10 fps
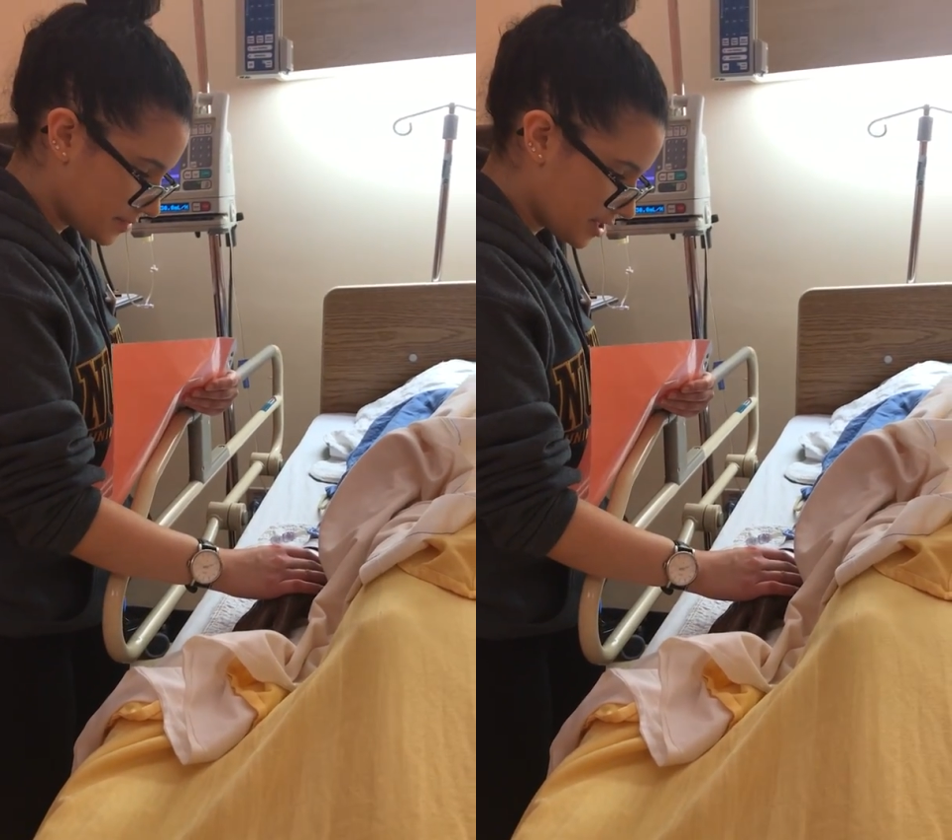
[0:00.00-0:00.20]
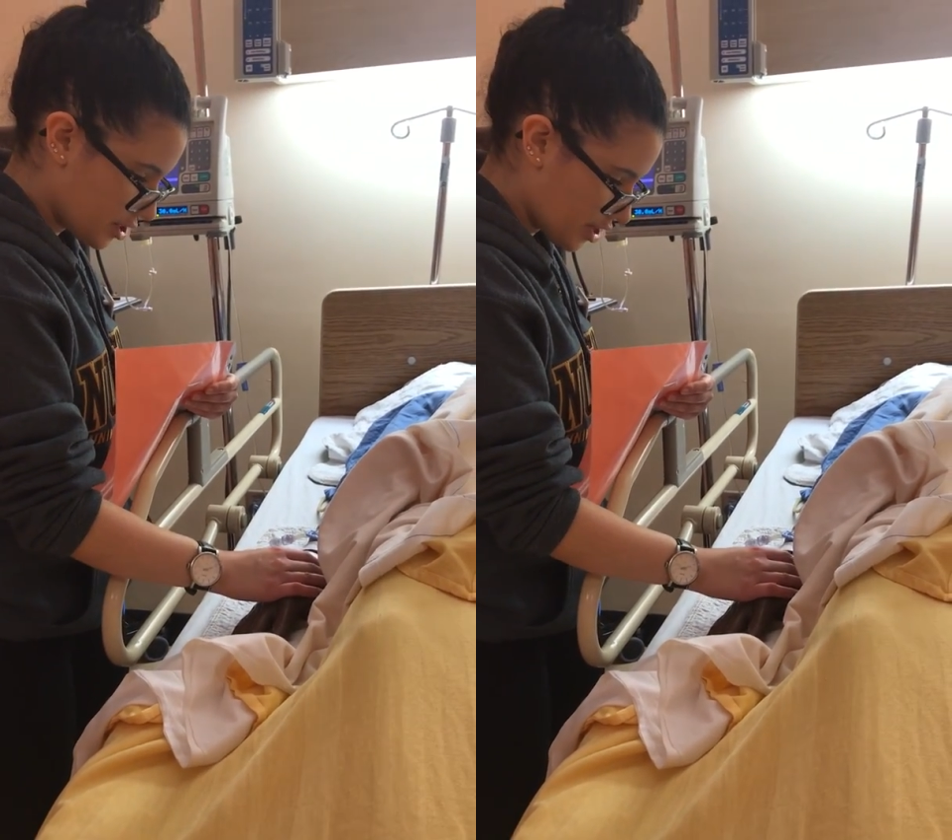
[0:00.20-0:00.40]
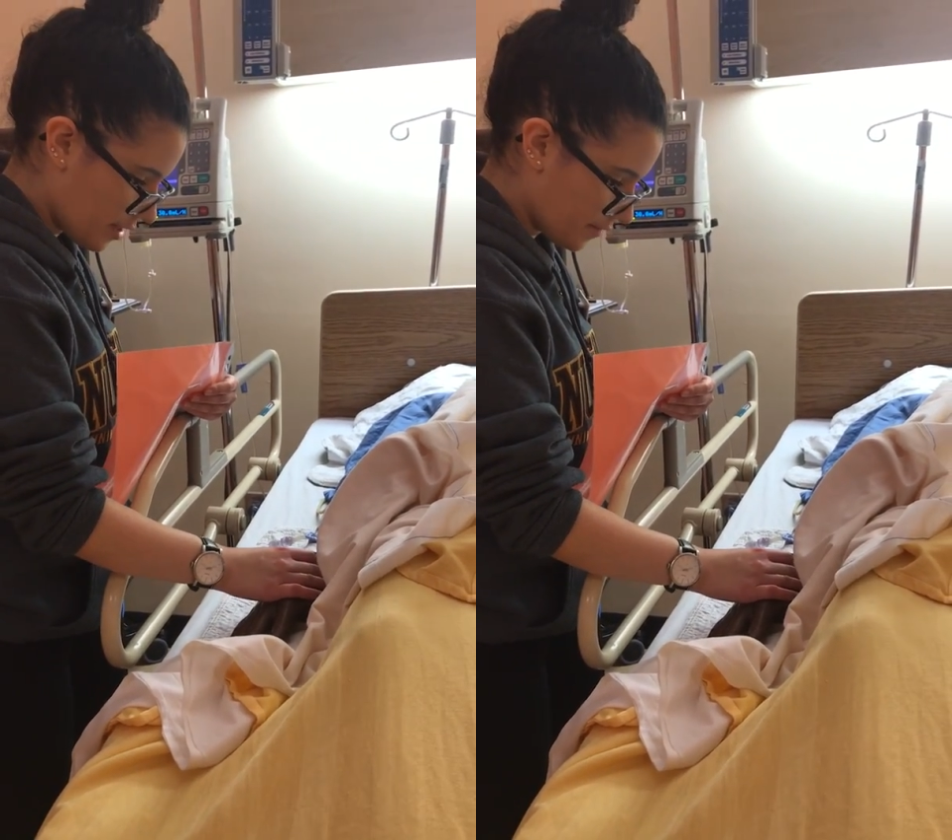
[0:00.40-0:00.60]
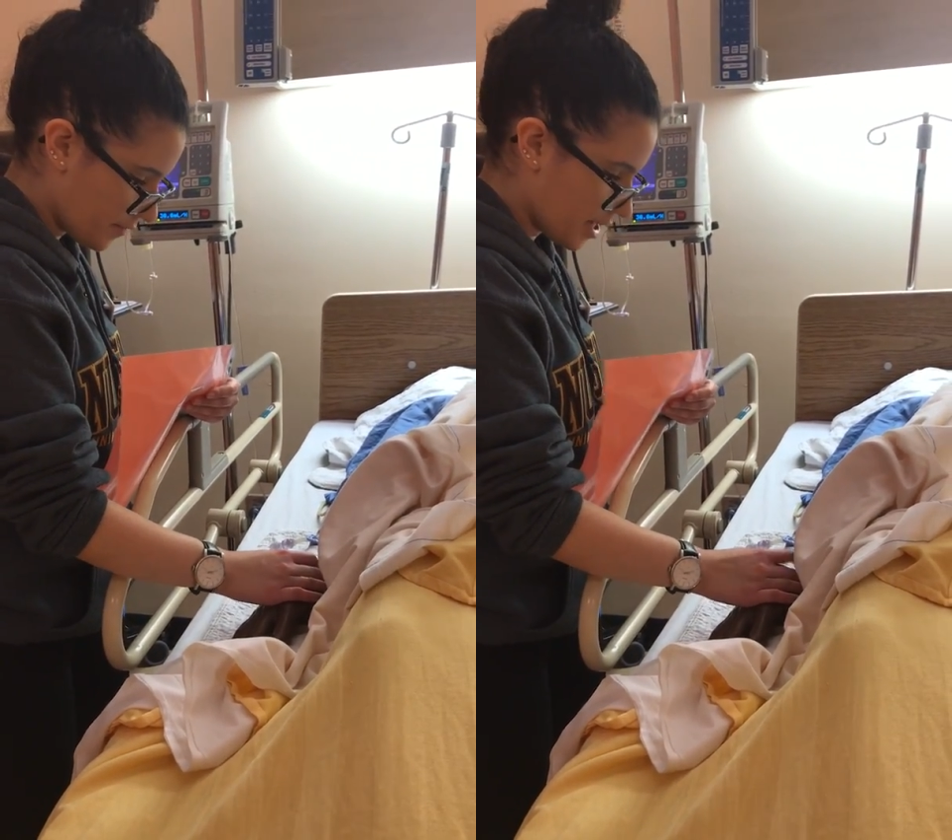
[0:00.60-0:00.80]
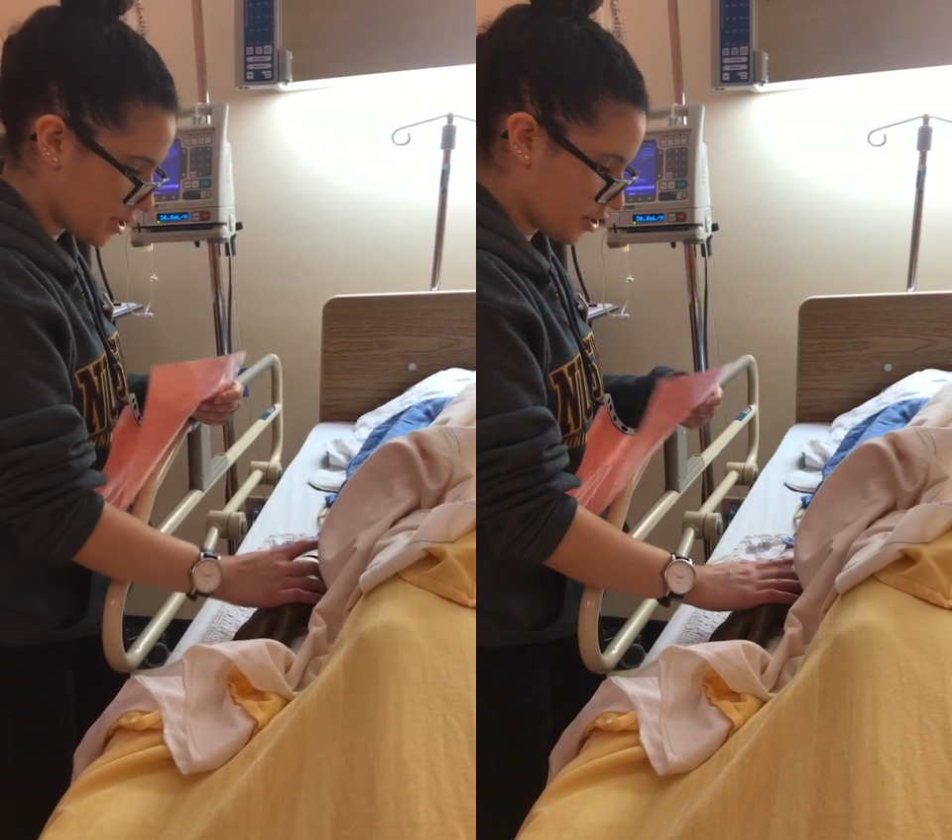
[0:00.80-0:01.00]
Shellfish.
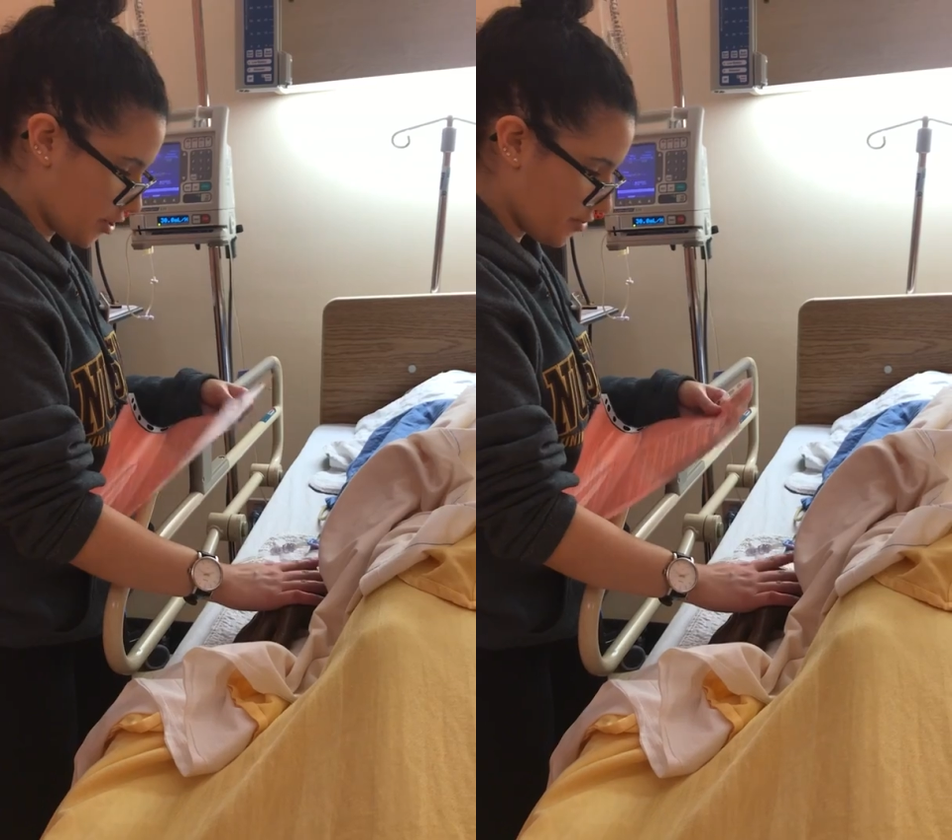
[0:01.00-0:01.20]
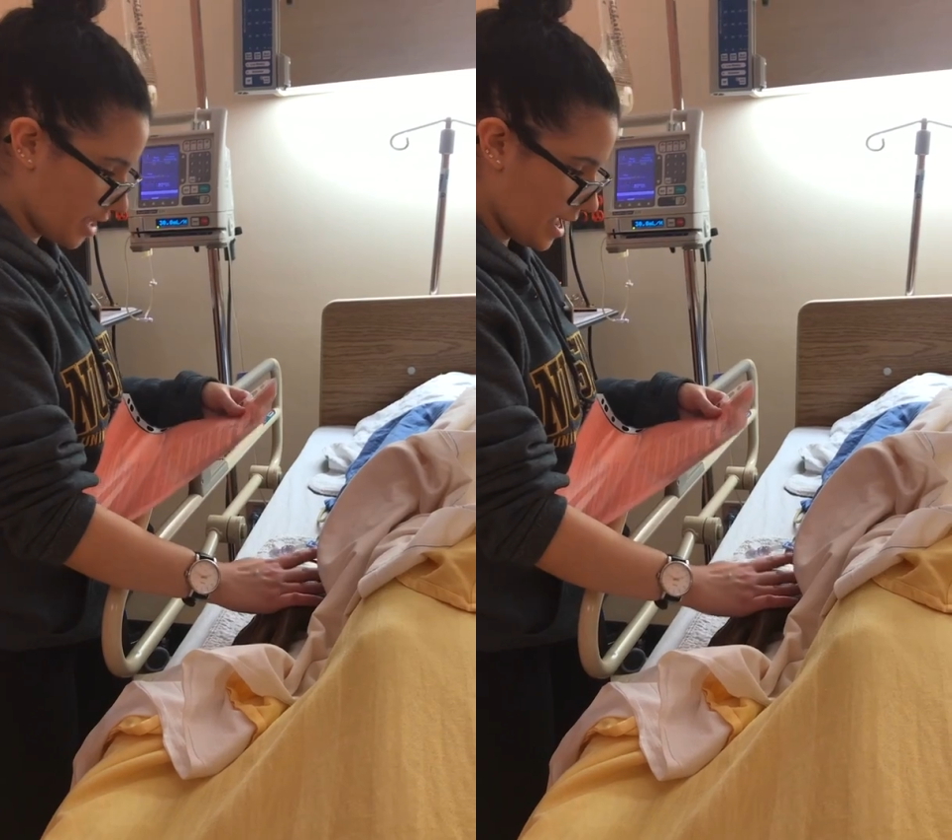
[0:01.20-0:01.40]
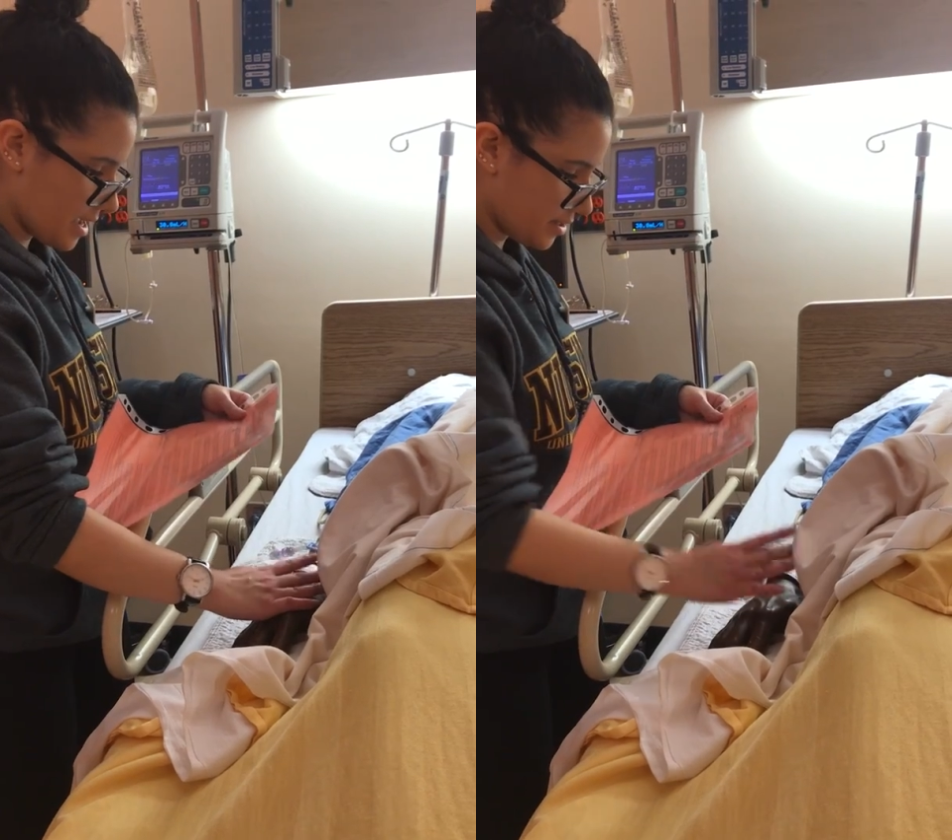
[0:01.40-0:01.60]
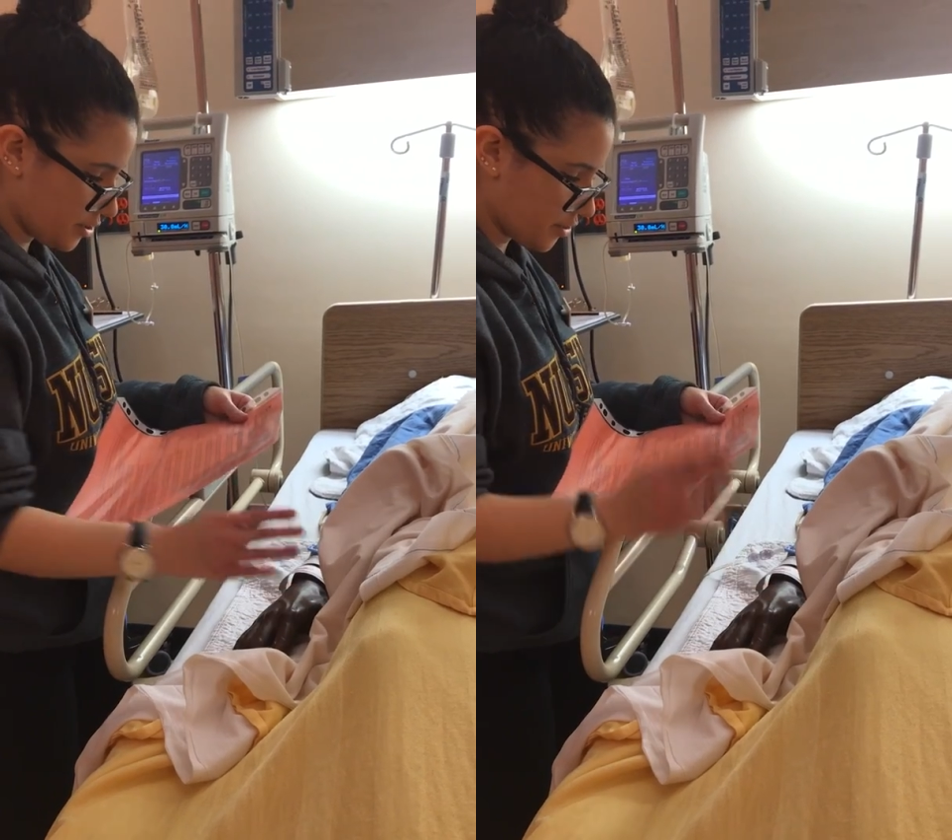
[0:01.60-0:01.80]
Okay,